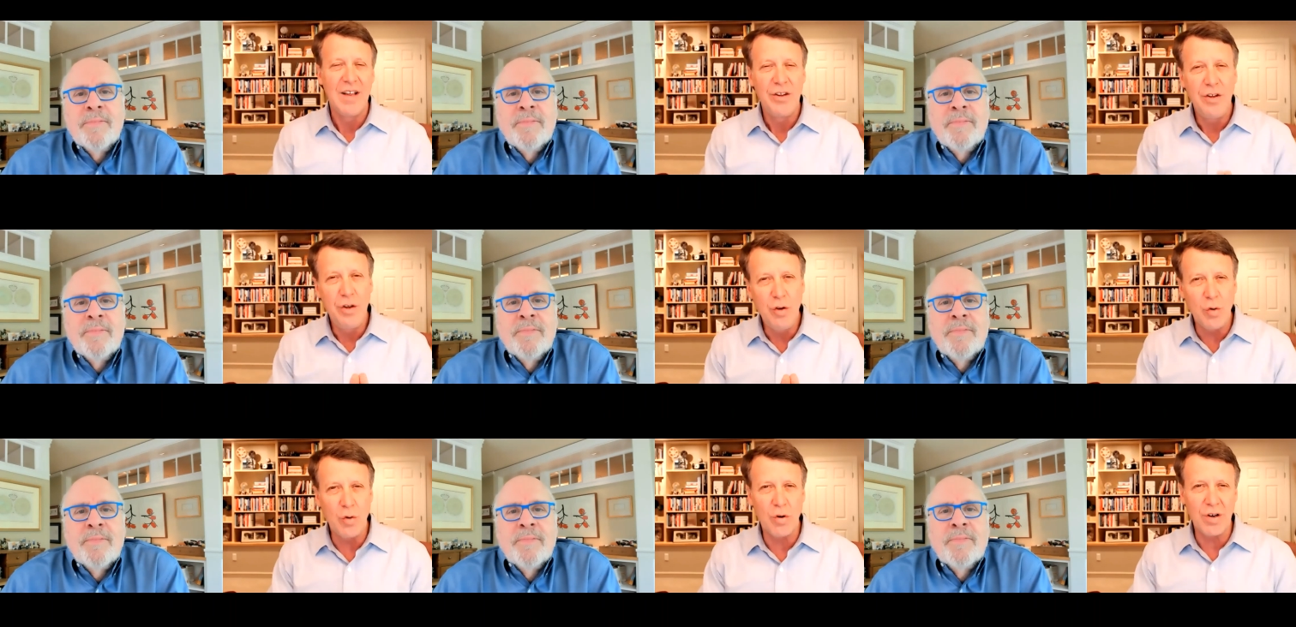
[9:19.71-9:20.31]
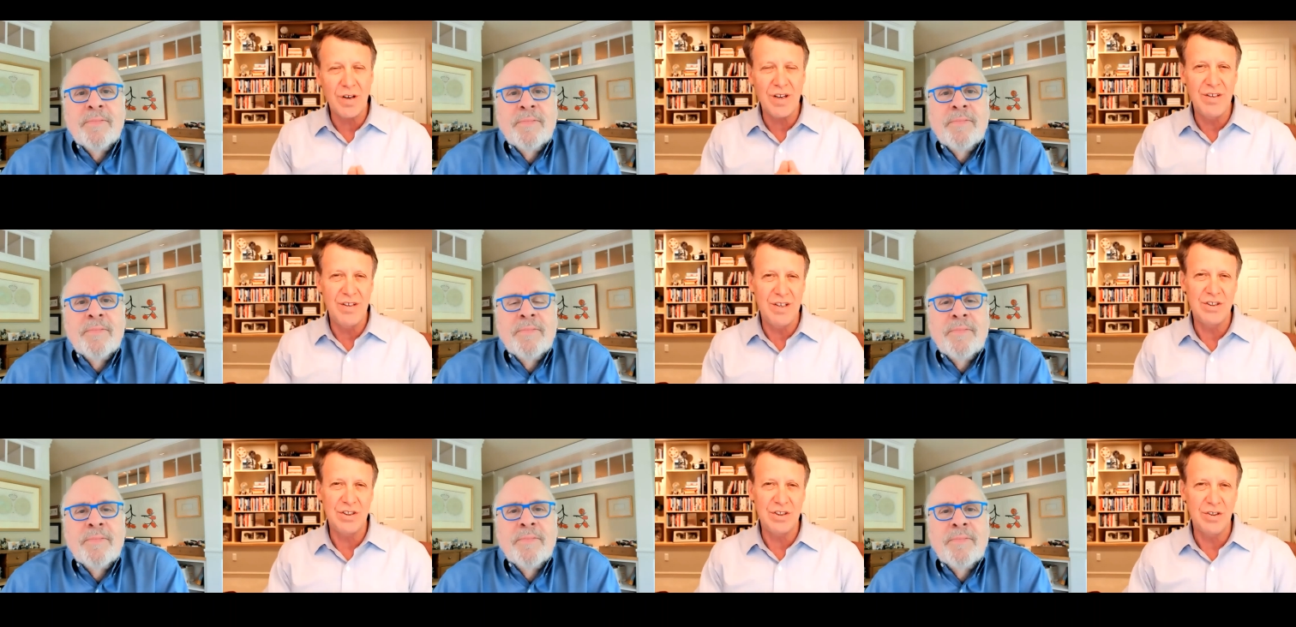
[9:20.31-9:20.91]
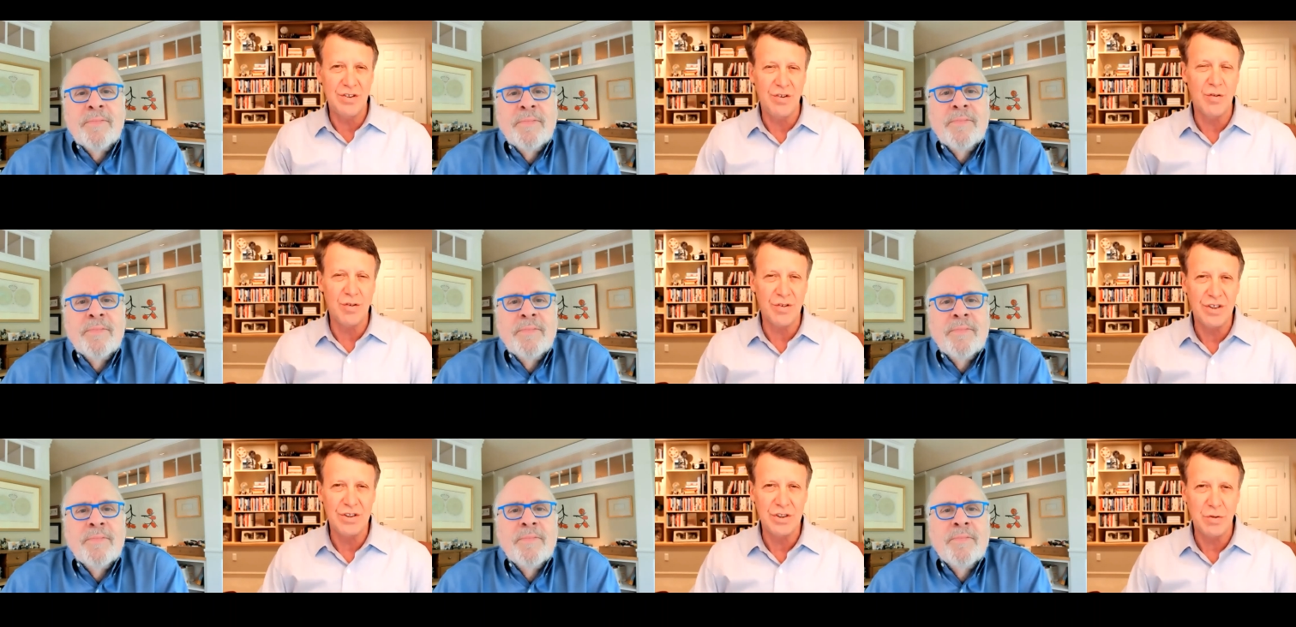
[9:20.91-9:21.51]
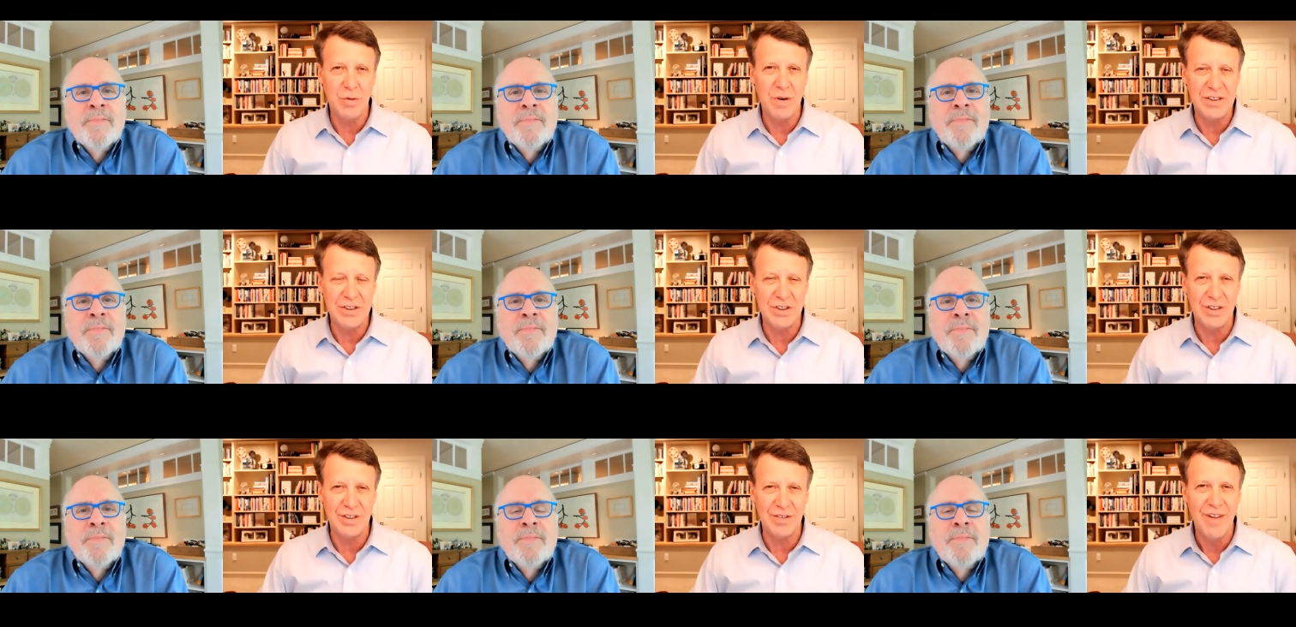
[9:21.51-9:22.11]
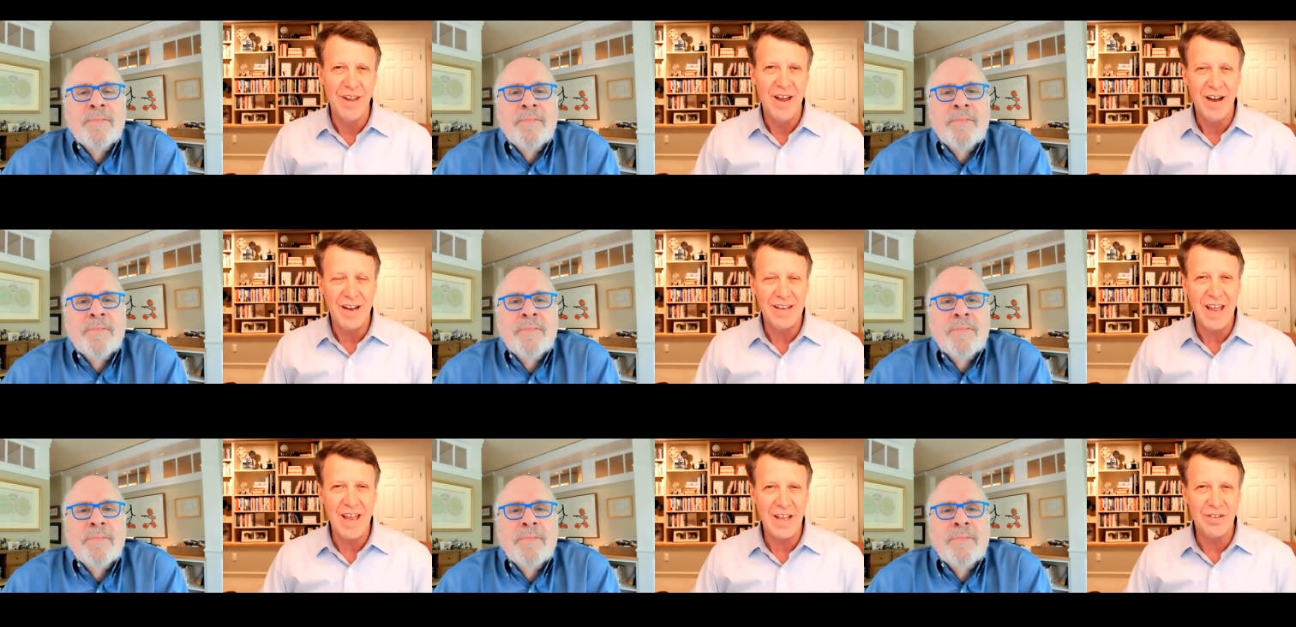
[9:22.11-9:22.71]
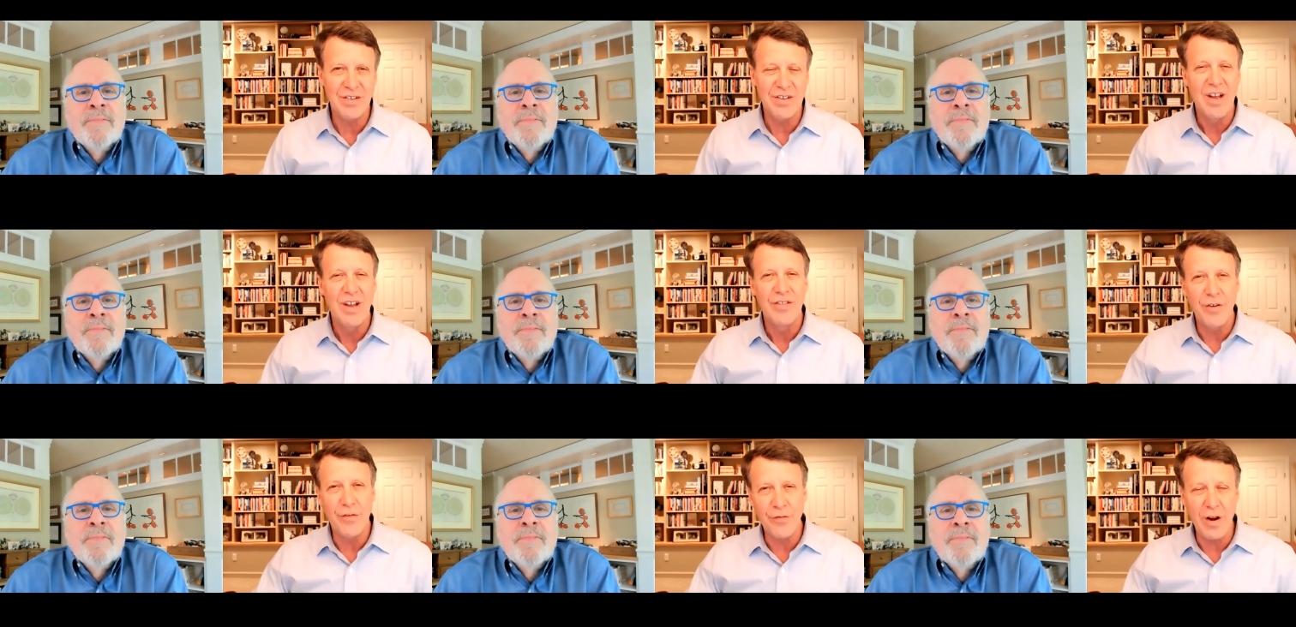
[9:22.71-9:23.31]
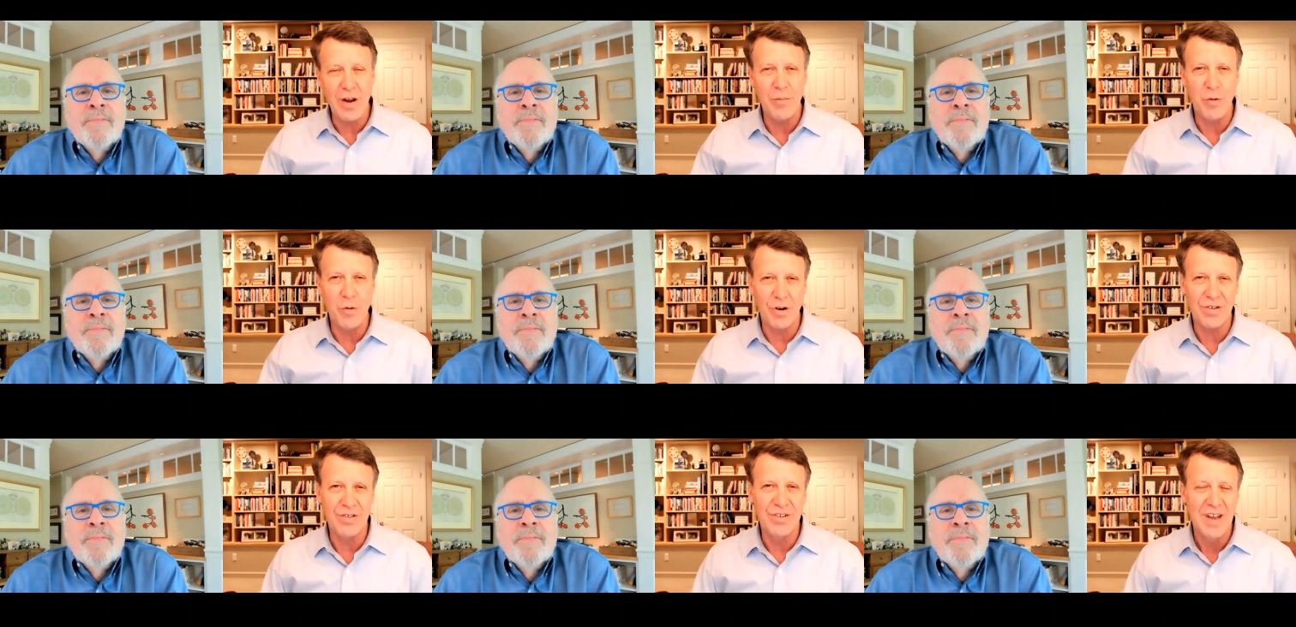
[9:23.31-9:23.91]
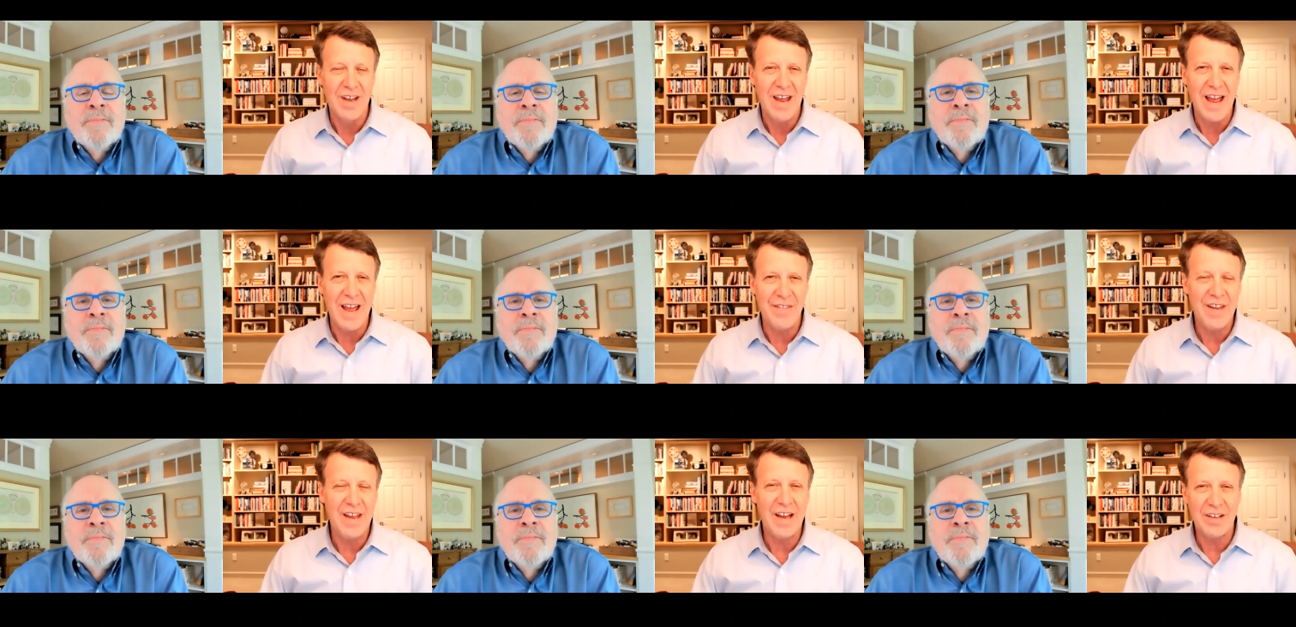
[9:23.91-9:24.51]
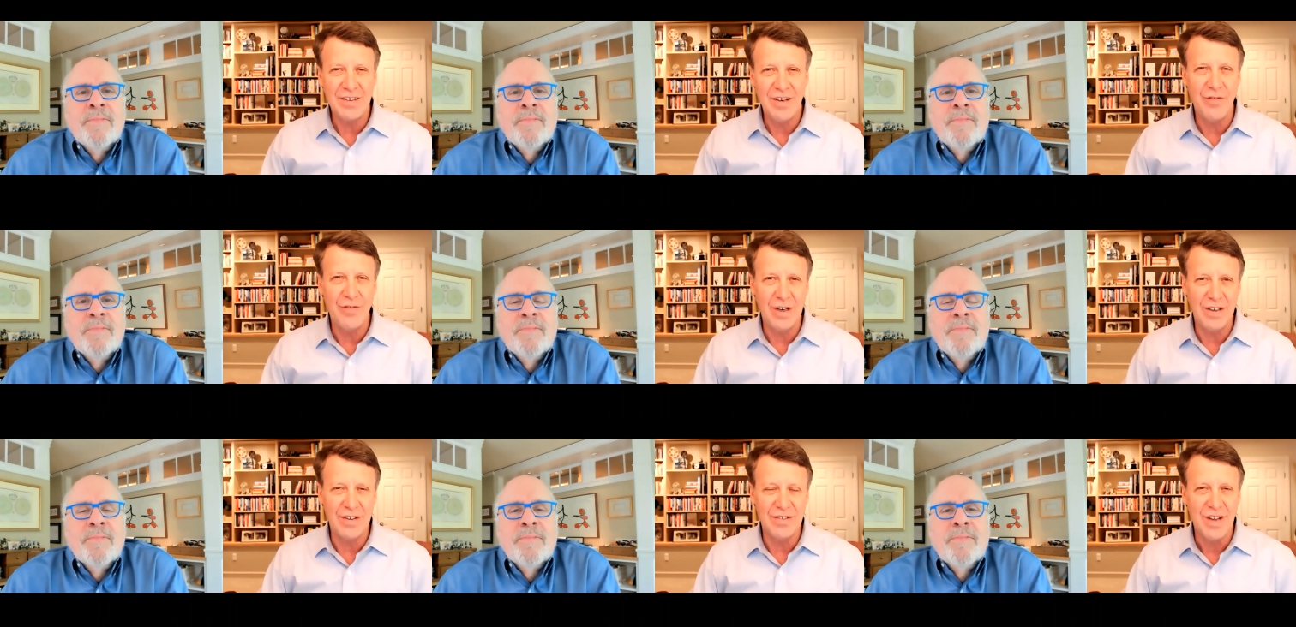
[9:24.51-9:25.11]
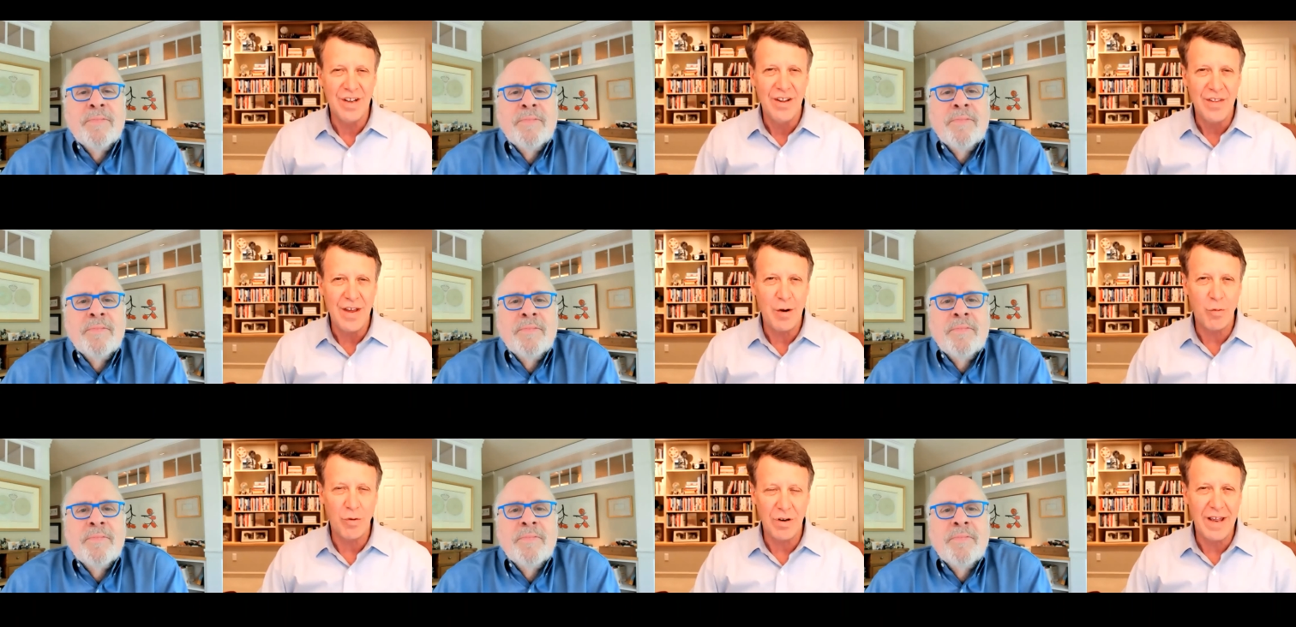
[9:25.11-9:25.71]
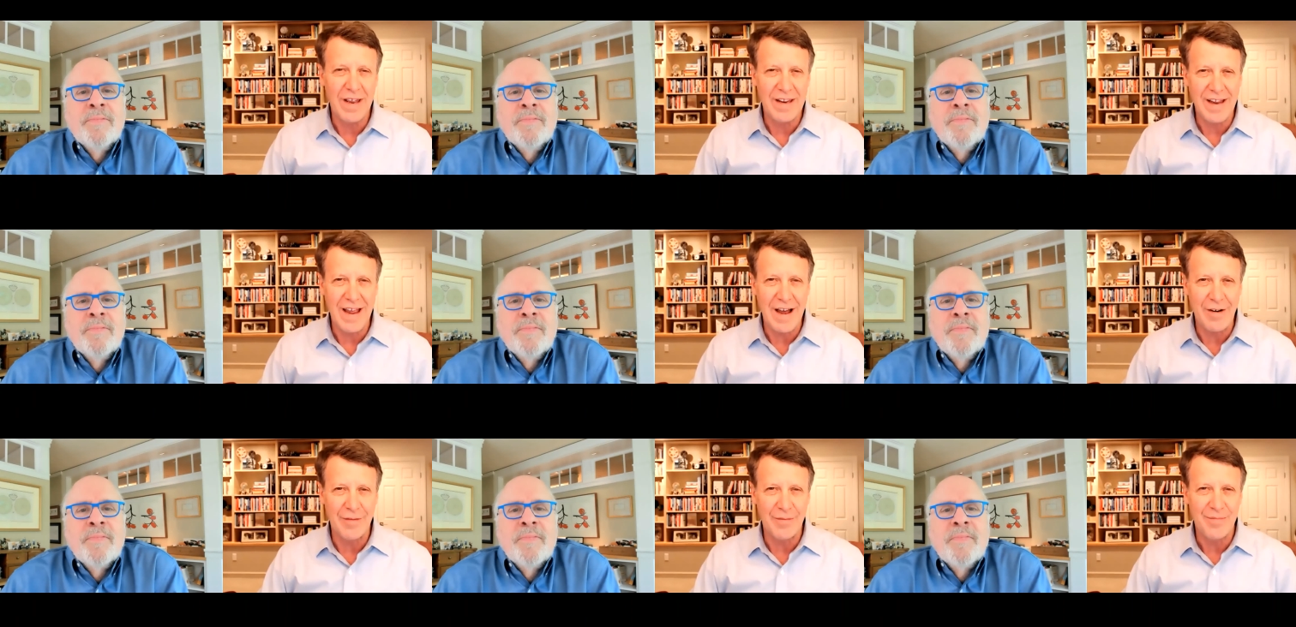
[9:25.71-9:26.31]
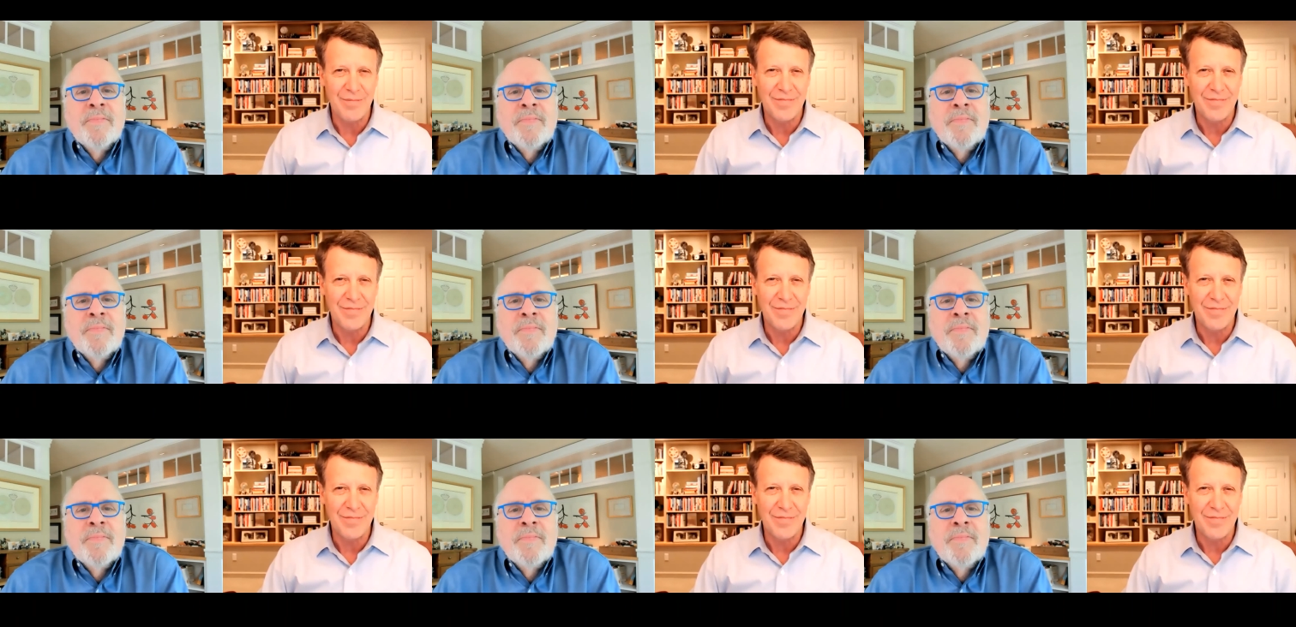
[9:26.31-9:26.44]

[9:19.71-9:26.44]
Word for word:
Speaker 1: your conditions, your situation against the frameworks and the activities that we're laying out.